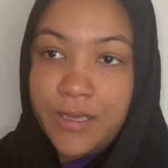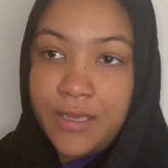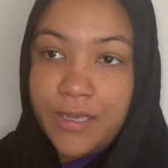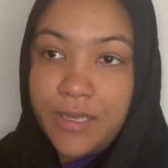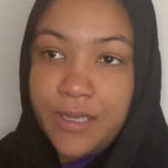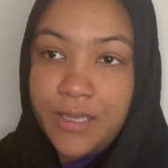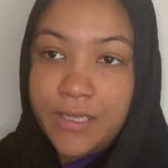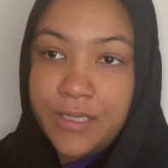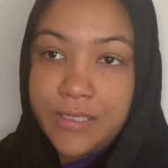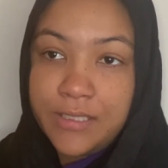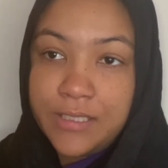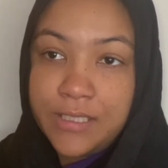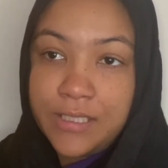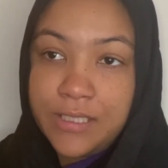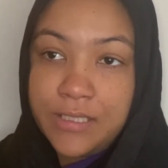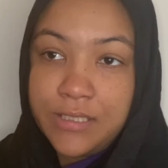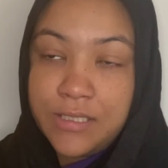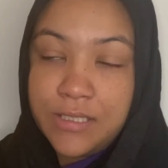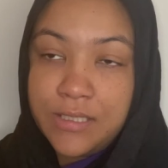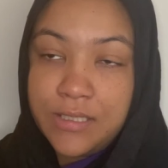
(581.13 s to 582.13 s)
And
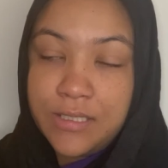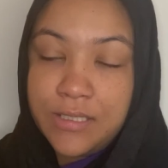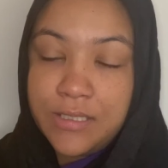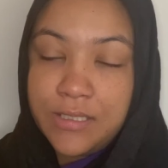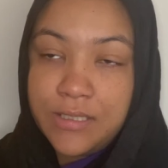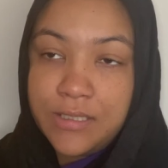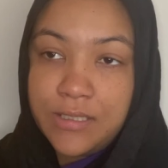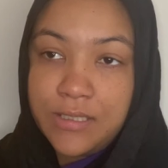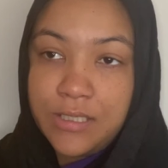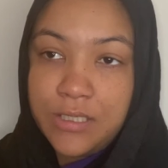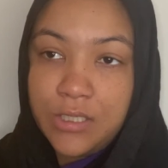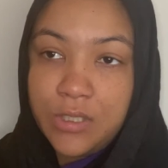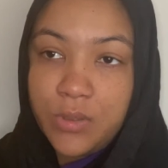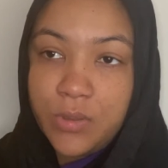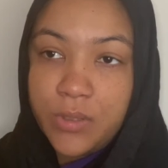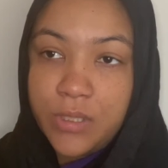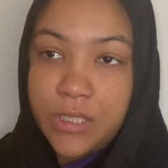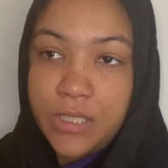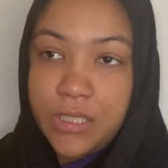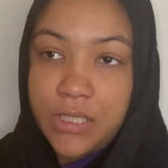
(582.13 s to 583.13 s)
he didn't, you know,
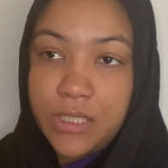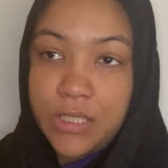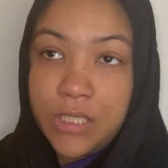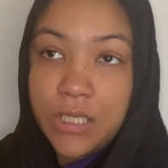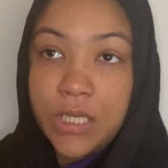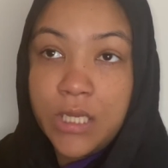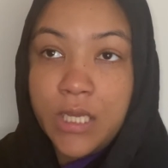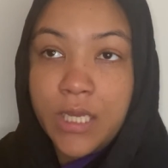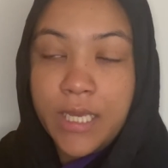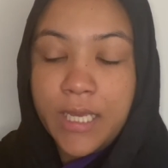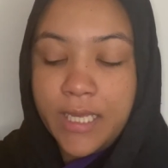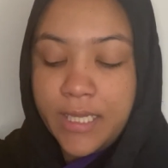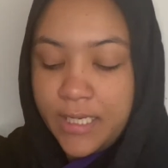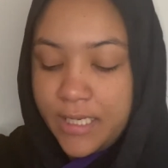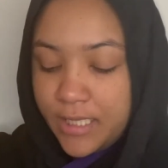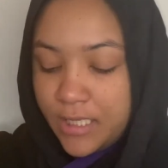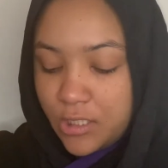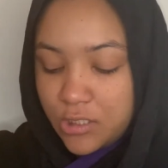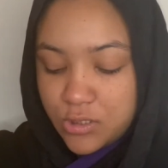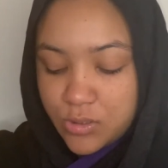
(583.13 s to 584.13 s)
he, and
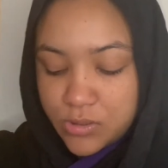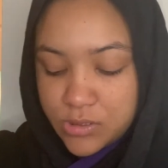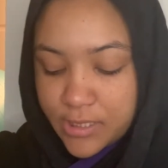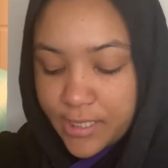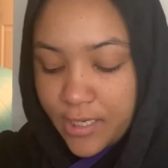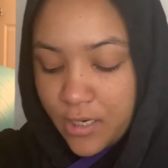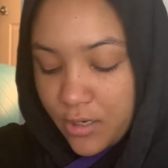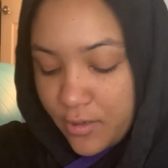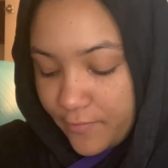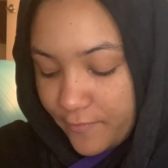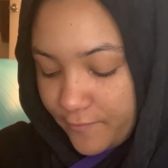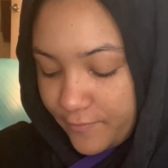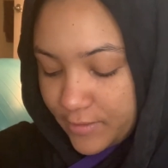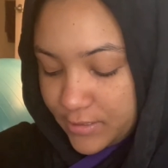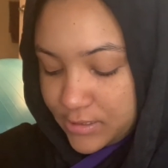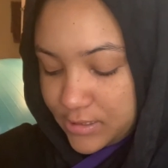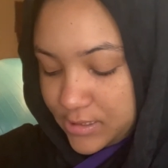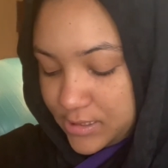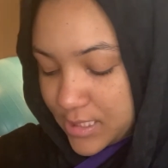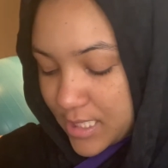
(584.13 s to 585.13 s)
this was like our
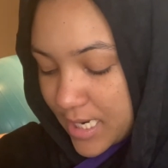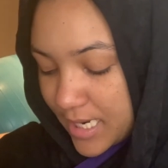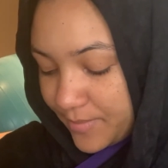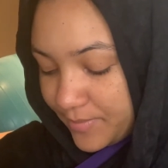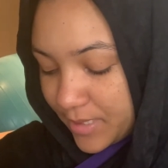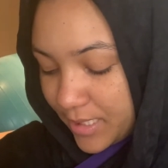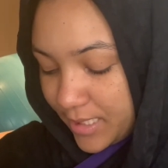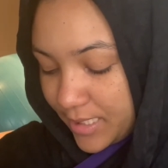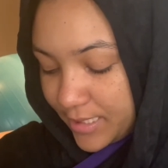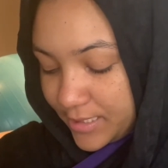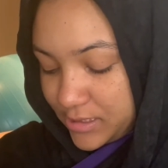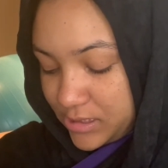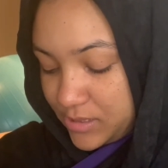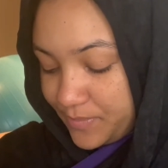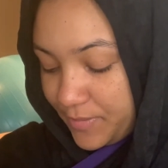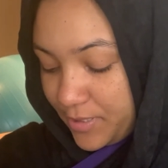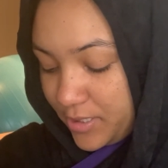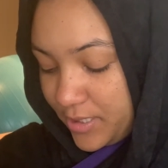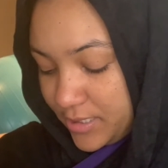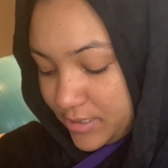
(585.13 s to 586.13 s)
first time like
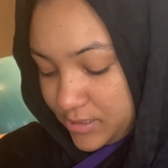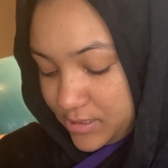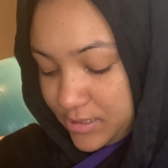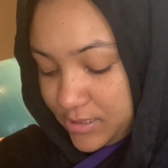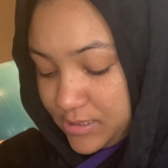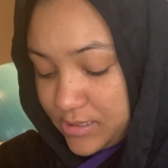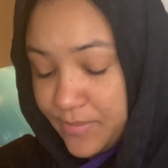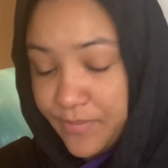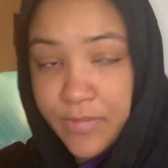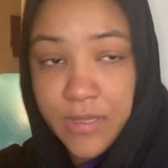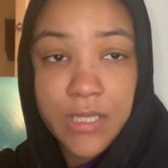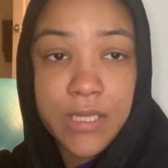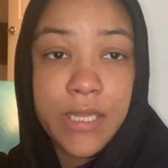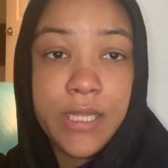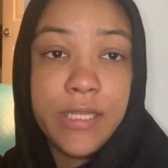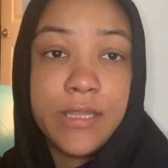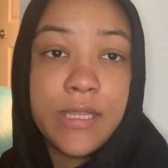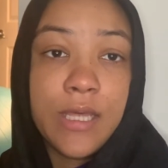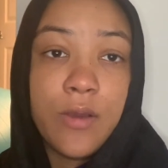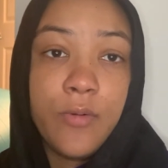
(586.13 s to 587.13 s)
experiencing something
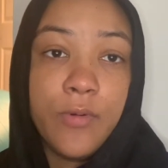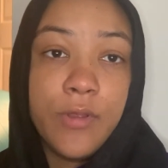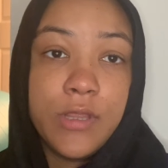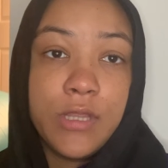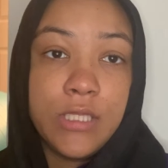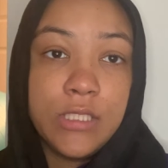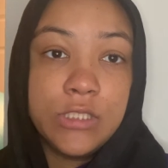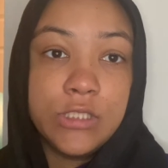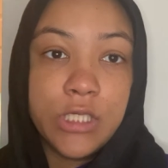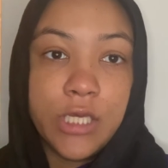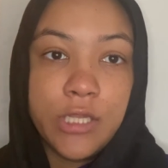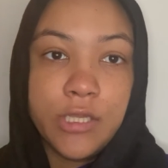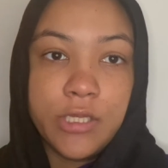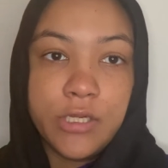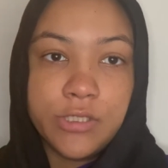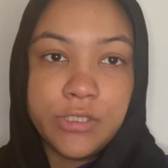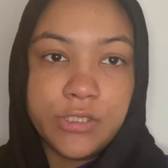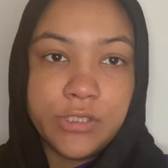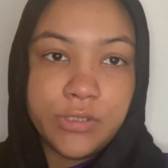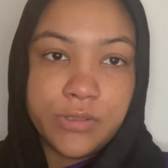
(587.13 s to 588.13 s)
like that with each
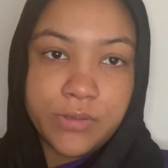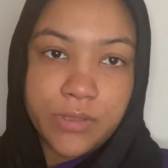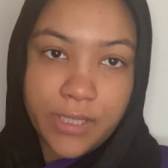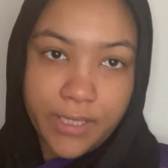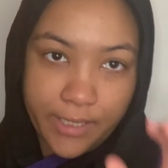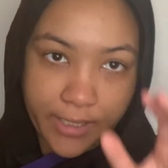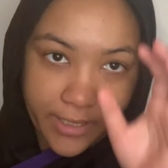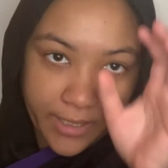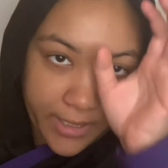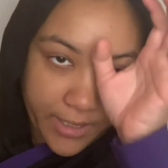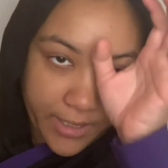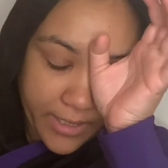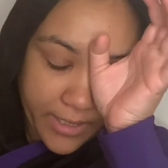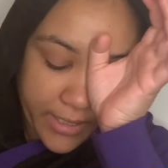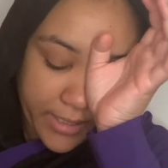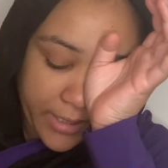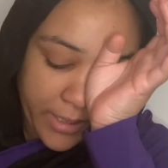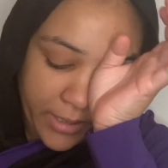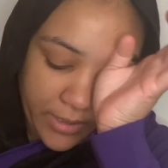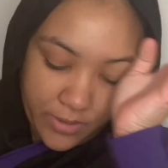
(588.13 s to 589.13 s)
other too. Like,
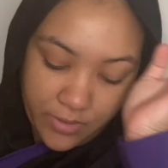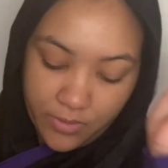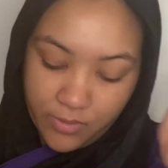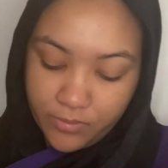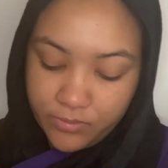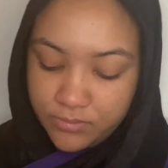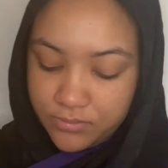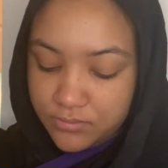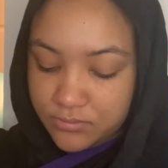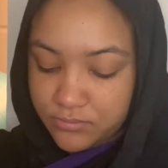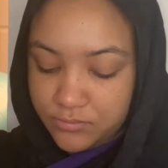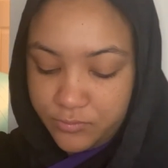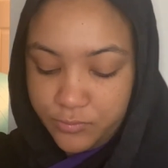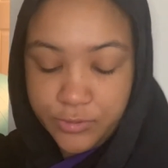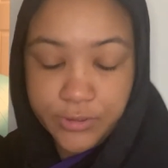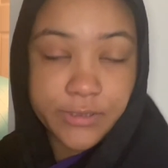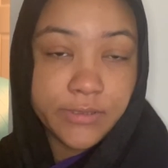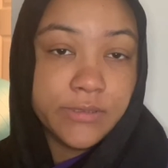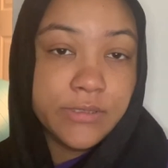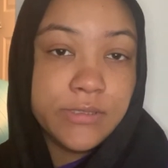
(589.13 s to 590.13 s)
you know,
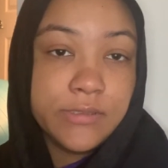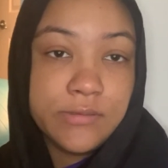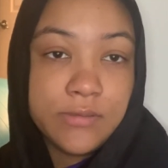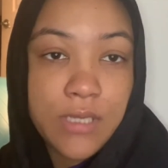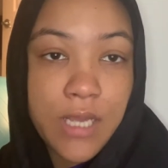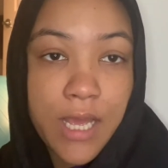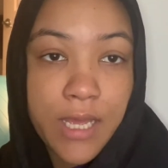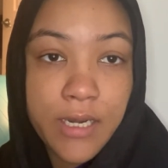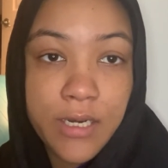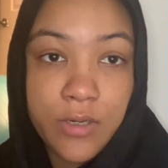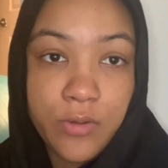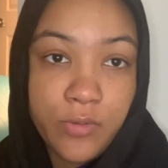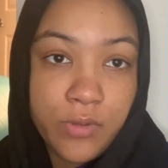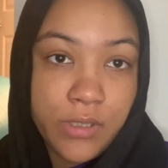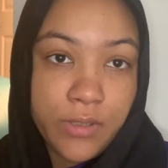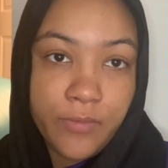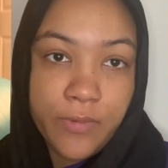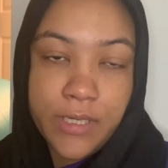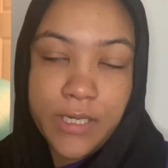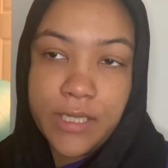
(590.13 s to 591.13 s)
we're kind of
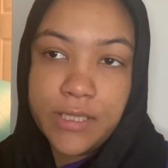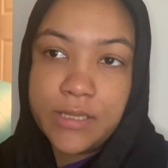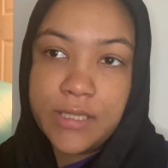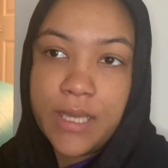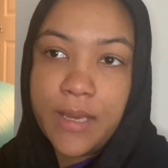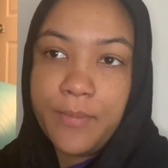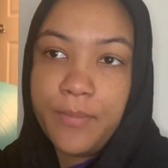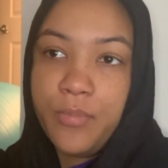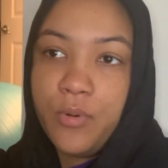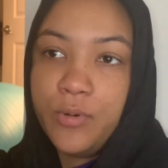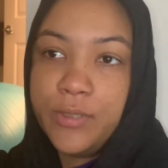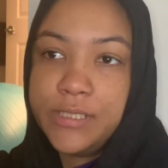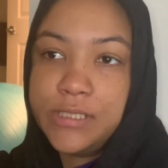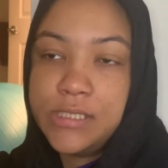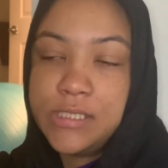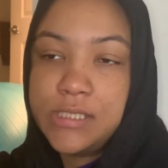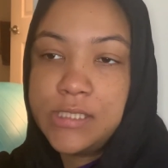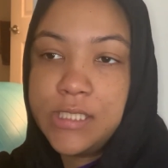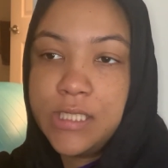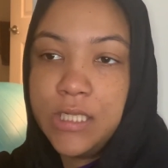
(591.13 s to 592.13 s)
newlywed at that point
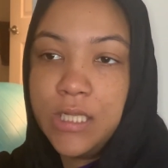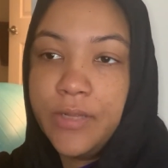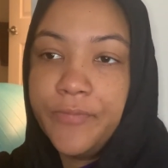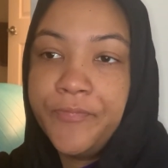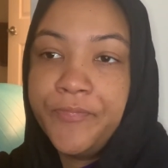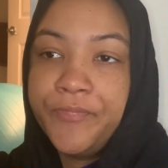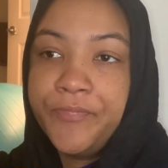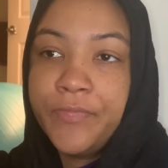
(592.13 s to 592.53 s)
still.